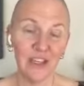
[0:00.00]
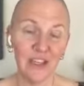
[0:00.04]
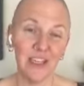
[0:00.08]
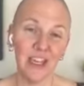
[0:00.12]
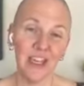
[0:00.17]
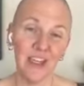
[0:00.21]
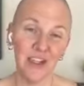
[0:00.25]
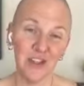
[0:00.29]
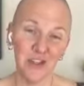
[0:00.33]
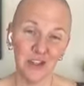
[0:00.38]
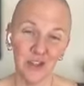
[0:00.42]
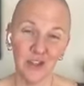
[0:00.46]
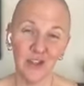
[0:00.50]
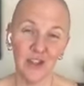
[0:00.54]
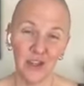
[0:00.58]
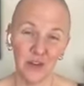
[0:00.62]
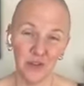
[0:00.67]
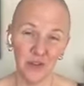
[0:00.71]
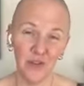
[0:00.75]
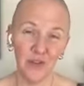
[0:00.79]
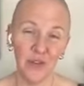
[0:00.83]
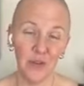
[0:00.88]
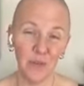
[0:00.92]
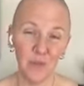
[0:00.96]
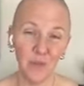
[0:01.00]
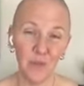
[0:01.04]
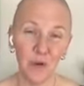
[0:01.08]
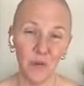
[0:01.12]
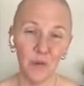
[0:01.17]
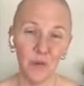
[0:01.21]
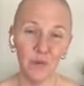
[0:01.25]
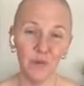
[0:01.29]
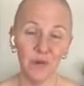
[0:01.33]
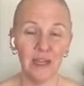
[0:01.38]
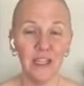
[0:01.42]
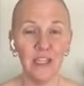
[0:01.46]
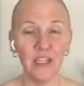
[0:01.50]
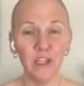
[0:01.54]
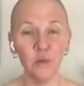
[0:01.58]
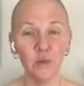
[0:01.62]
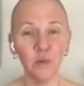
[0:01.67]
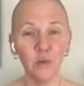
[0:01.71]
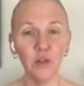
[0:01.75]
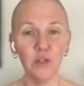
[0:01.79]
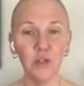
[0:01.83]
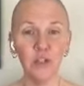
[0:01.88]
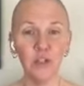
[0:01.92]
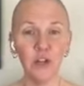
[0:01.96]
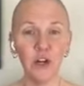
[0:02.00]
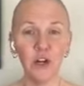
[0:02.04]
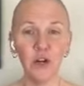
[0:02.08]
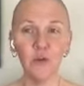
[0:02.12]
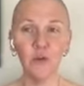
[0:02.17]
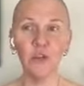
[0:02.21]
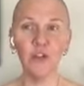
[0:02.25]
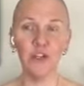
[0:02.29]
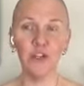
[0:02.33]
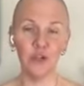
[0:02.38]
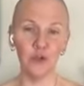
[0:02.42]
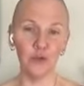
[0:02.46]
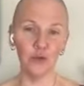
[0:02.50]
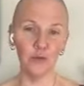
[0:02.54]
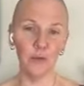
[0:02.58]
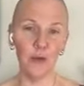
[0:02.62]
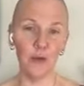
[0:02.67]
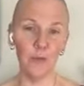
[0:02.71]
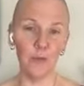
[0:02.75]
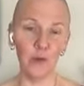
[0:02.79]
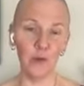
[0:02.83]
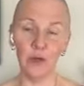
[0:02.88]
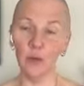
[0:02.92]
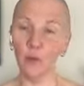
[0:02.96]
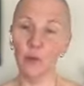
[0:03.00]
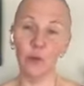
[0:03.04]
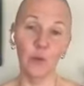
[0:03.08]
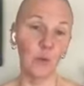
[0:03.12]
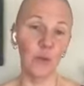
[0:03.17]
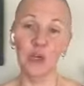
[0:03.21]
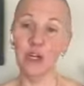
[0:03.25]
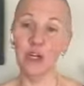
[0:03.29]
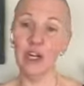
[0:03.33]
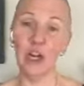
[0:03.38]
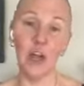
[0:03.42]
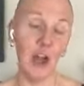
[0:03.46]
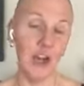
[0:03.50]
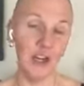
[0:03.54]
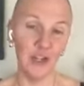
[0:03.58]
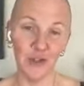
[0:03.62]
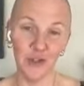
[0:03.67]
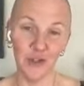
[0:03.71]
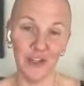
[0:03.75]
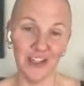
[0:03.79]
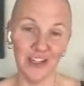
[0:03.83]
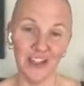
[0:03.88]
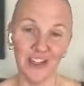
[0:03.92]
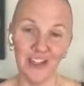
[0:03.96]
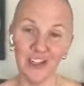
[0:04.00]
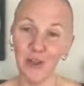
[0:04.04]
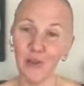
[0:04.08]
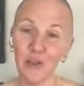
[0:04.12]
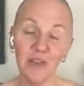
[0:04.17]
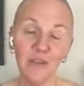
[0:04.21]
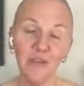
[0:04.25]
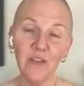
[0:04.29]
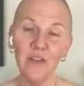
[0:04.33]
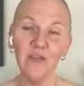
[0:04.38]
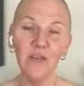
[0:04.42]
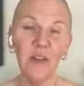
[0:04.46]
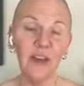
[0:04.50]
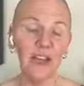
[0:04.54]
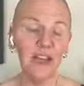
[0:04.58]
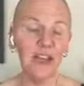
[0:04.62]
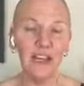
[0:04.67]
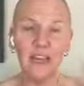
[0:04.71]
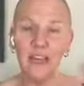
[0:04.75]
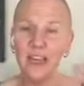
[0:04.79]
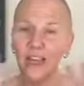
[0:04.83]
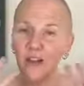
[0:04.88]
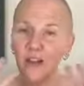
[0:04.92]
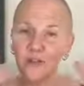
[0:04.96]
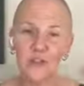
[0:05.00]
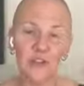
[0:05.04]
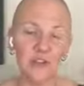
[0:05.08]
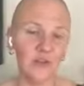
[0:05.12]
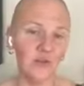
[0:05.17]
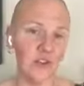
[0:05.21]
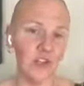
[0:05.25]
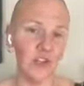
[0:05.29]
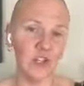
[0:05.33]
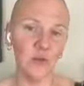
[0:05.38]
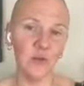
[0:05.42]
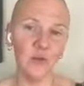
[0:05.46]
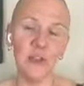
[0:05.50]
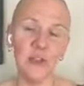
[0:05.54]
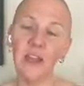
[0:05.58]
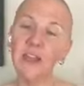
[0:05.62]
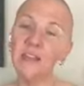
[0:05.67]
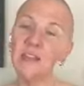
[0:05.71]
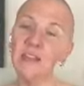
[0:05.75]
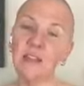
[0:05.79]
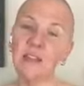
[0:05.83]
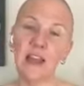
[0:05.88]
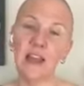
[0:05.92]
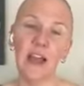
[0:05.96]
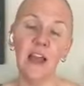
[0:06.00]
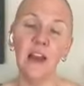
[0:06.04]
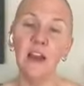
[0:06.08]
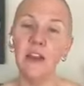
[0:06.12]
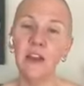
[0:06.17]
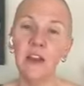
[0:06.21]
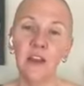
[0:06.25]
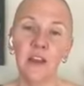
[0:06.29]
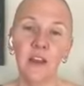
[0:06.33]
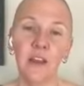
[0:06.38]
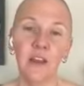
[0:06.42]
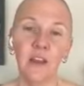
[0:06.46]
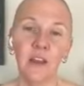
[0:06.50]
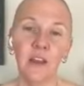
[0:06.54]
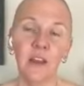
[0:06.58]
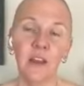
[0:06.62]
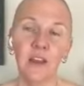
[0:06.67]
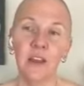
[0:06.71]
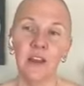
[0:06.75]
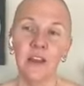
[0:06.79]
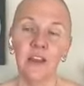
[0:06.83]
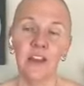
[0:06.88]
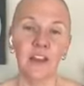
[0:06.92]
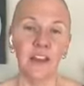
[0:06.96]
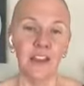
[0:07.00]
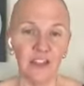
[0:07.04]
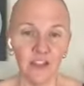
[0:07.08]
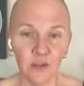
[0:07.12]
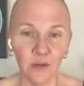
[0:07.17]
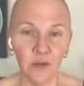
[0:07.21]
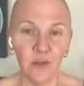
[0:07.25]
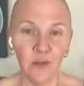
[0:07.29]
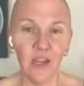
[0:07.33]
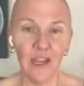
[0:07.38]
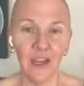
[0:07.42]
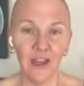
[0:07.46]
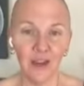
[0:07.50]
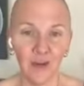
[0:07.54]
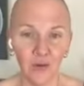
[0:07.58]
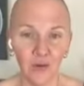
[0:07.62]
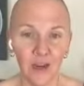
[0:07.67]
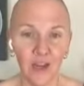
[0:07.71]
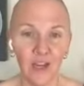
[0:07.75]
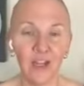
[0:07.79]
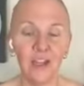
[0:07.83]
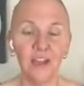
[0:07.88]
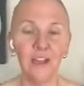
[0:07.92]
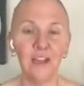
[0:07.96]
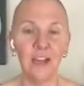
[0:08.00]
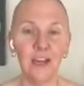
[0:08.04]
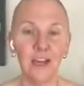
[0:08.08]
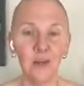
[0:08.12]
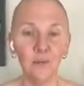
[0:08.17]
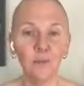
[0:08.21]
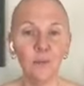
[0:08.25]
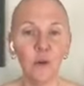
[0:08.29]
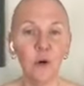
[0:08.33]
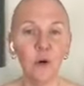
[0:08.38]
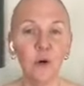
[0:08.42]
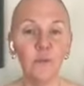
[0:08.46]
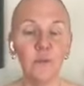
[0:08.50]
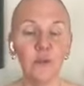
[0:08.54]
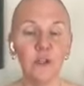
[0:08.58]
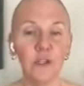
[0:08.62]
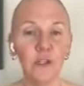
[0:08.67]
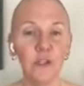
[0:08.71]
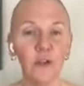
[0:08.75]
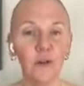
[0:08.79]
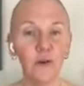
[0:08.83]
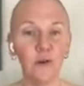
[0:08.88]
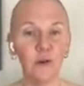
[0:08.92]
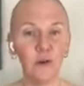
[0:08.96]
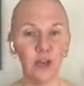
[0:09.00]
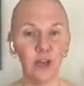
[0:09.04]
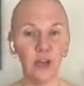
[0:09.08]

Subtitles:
to catch yourself in the moment, right? So we'll start with just remembering when we're not triggered. So even right now, just visualize that and it's okay, right? You got a moment to go,